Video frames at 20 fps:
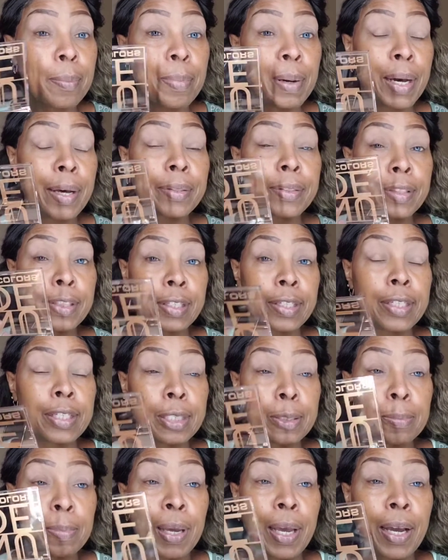about
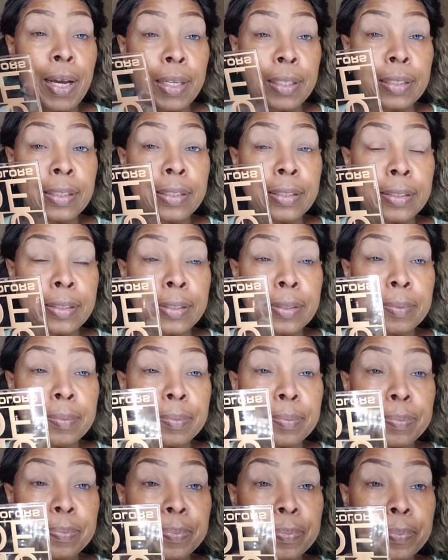these palettes,
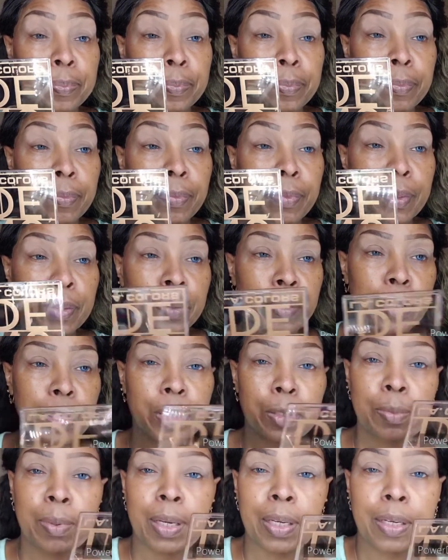
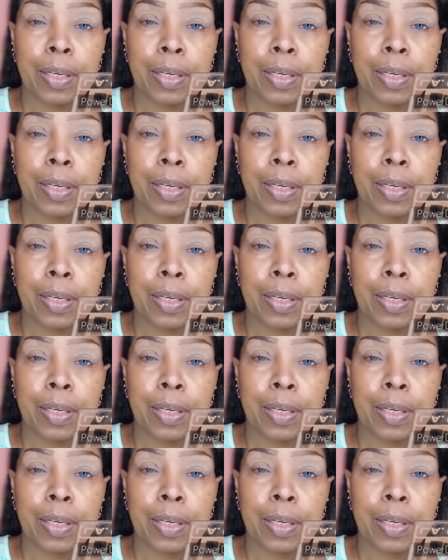where's my